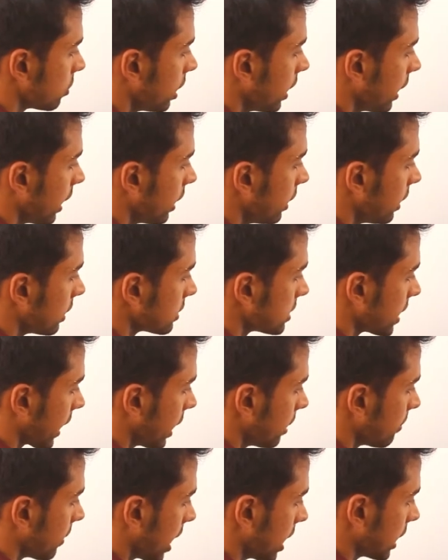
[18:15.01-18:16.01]
War and
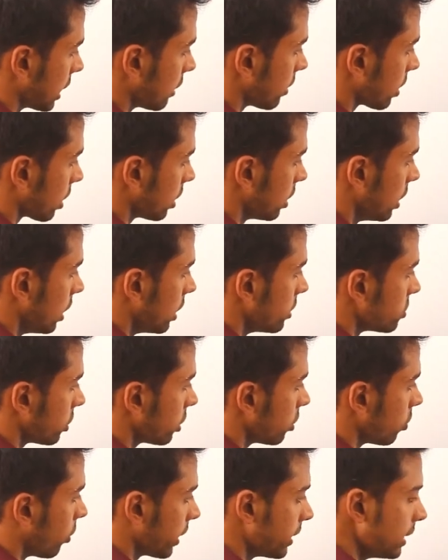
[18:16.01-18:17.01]
second Maratha War. So,
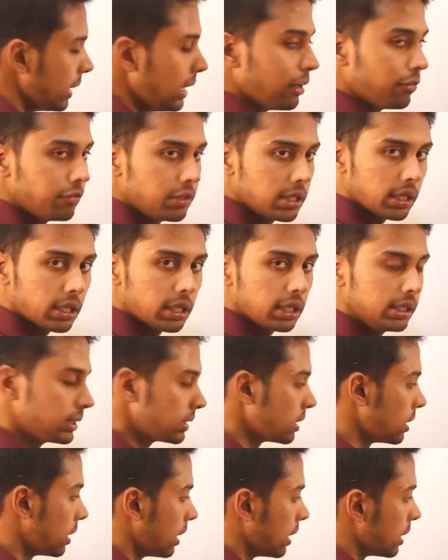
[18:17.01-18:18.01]
the only left thing
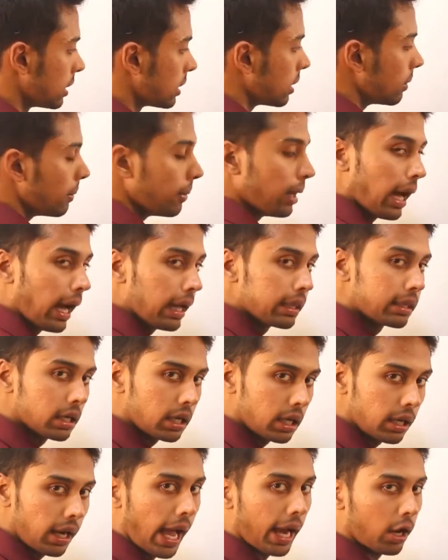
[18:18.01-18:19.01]
is
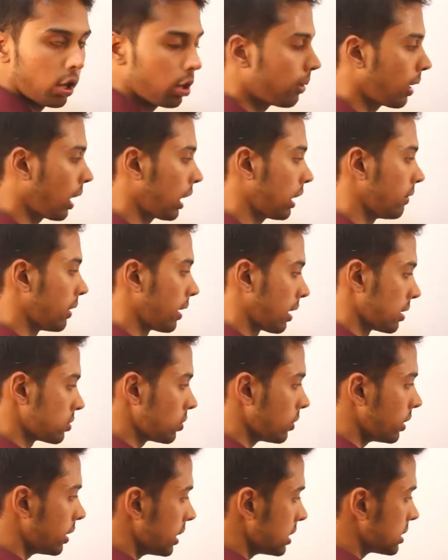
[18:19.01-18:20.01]
third Anglo-Maratha War.
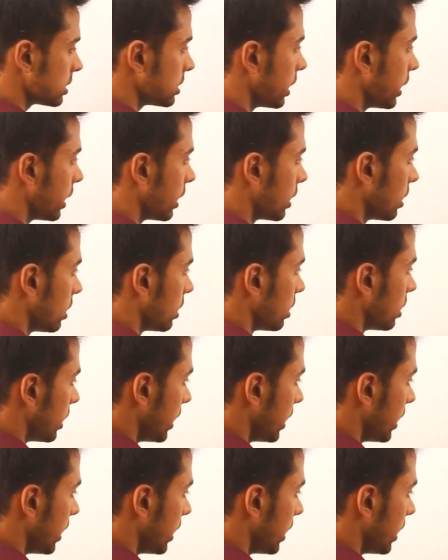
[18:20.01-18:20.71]
So, it is three.